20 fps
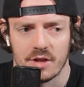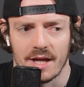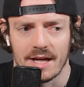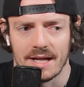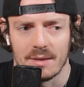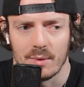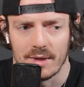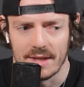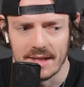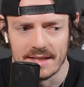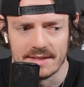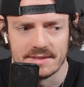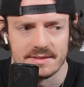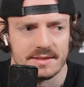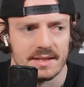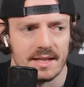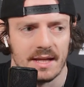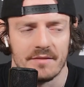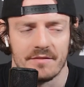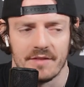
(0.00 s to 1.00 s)
Like when
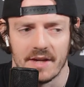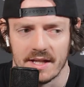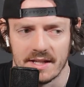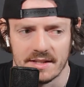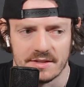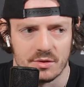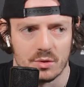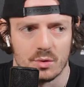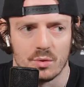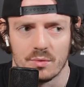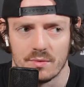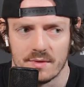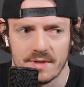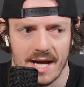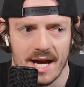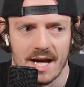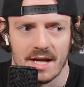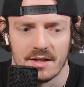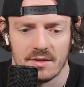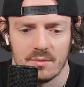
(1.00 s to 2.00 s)
this event is all
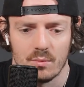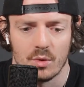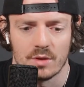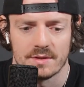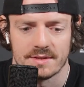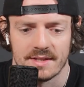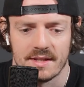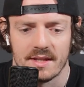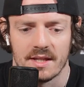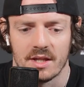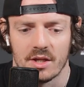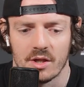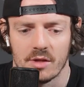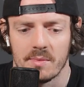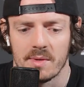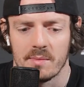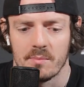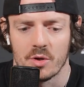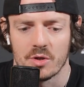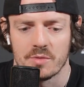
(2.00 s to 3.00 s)
done, what's the thing you're going
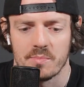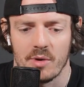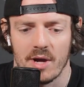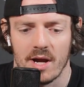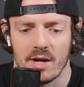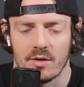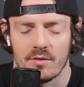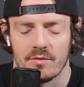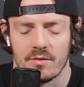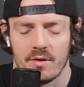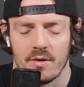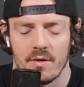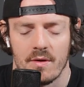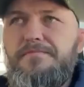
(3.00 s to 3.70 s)
to be most proud of?